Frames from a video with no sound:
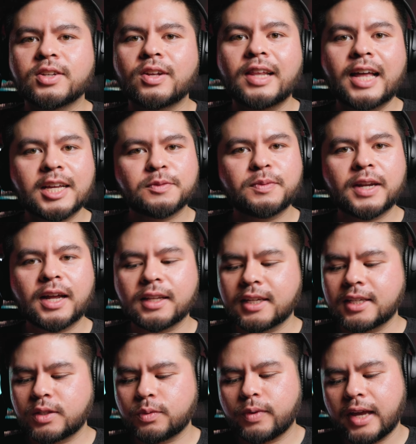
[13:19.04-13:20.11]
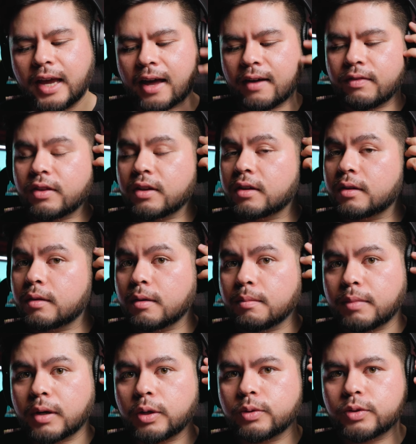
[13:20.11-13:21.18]
so last but not least, we have the
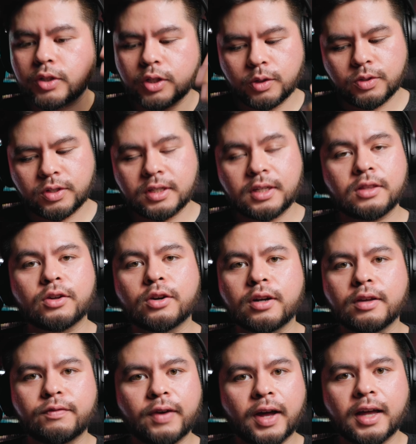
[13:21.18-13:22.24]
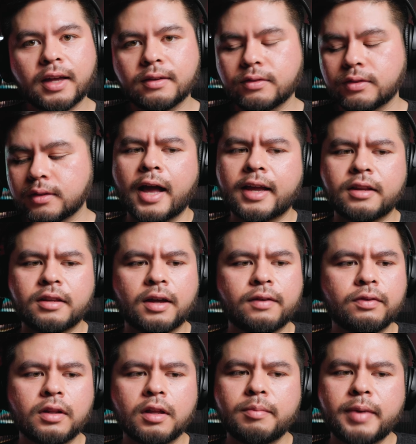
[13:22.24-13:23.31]
Bose QC35s. I can
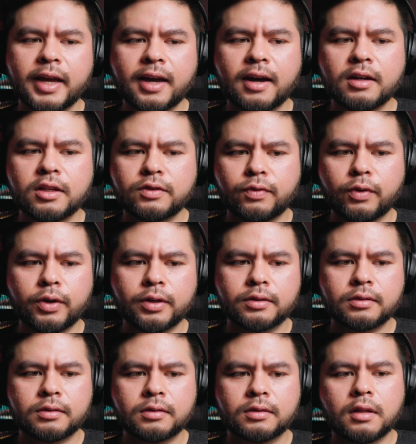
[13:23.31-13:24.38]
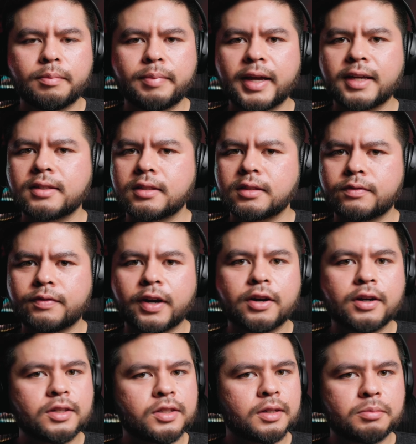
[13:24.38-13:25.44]
definitely make out his voice. The bass is
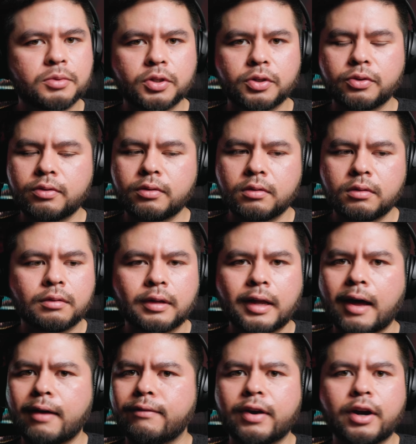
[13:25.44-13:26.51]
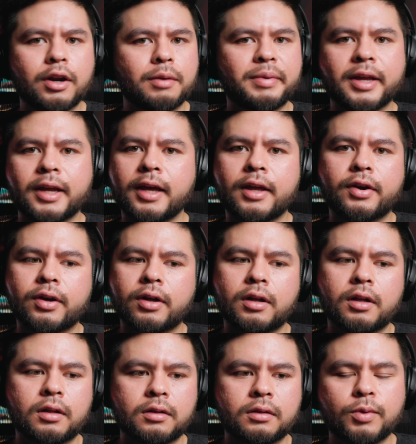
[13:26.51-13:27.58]
very subdued, not very big hit at
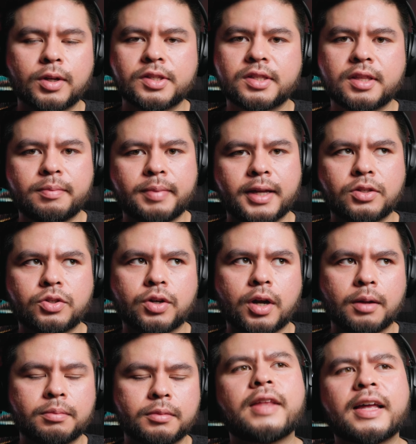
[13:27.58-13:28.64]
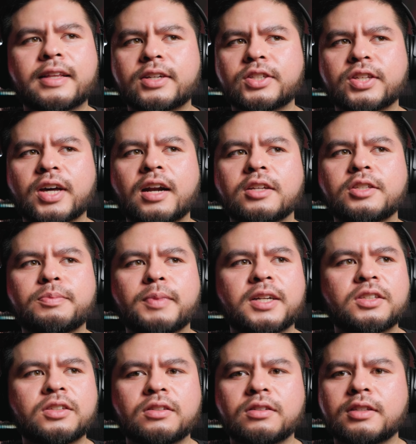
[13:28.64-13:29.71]
all once the bass dropped. Like there's not as much
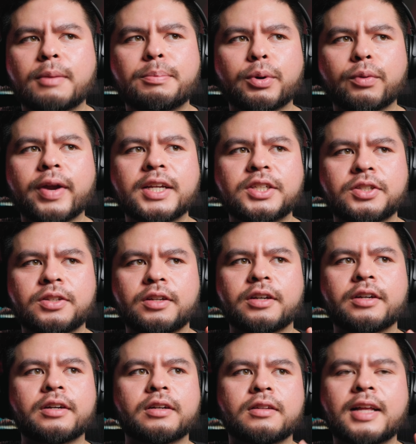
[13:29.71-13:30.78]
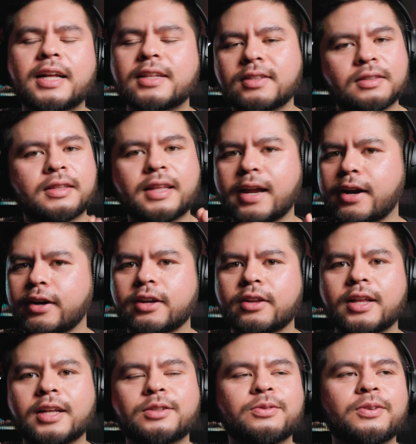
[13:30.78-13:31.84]
separation here. There you go,
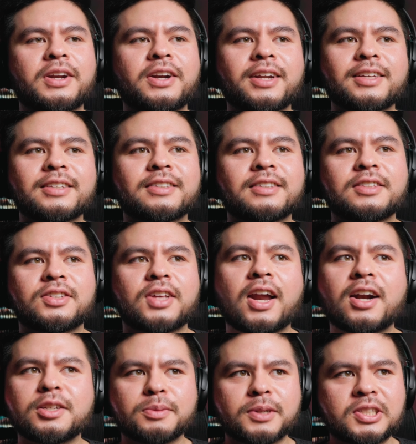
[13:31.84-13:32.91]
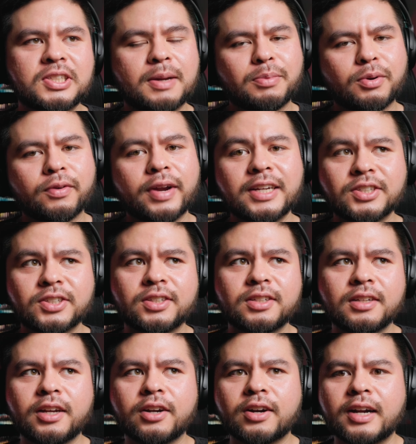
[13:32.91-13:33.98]
that's what it is. There's not as much separation
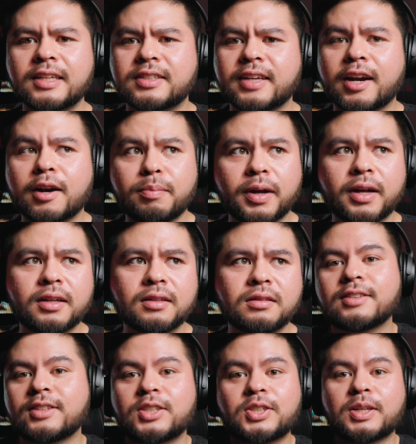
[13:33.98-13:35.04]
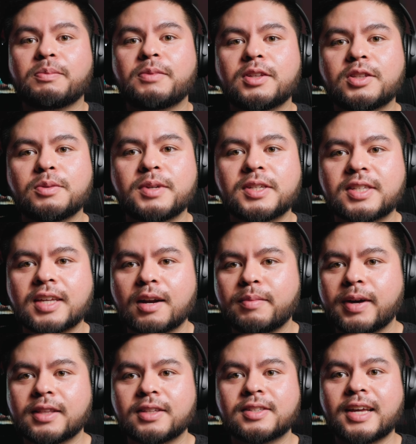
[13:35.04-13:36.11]
here as the AirPods. There's something to be said
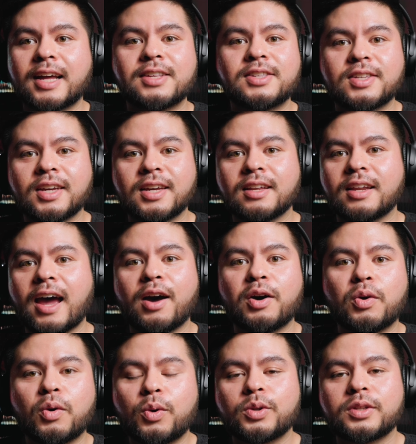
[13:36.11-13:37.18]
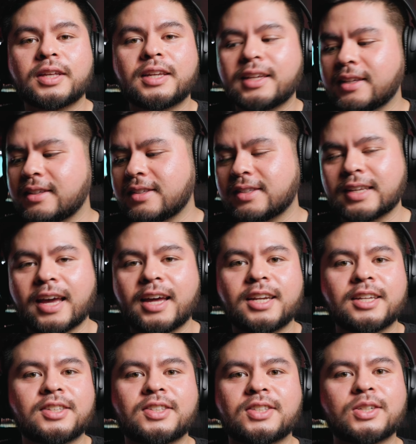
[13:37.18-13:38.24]
about this headset, how old it is, and
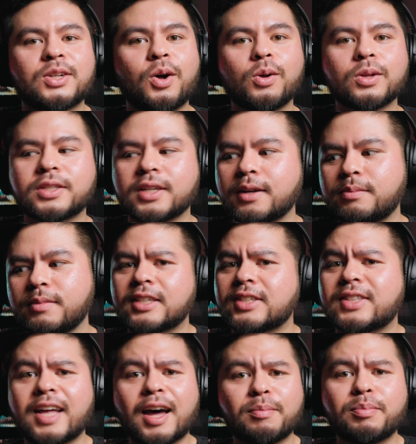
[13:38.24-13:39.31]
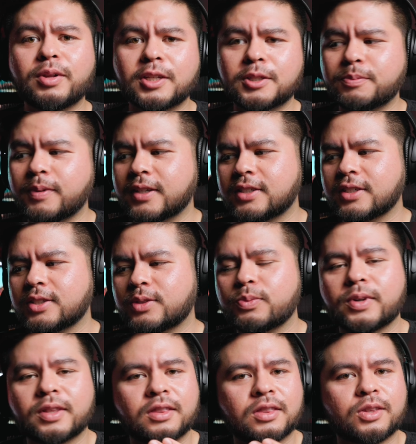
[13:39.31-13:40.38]
it still holds up. Does not pull its punches
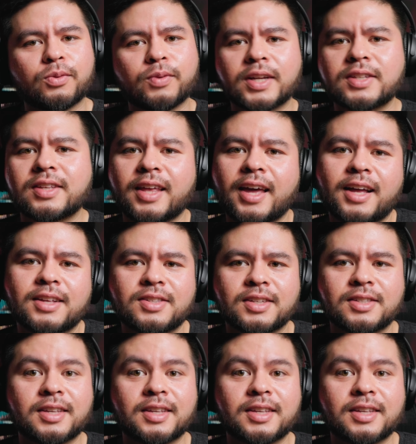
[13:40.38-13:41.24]
with the rest of the headsets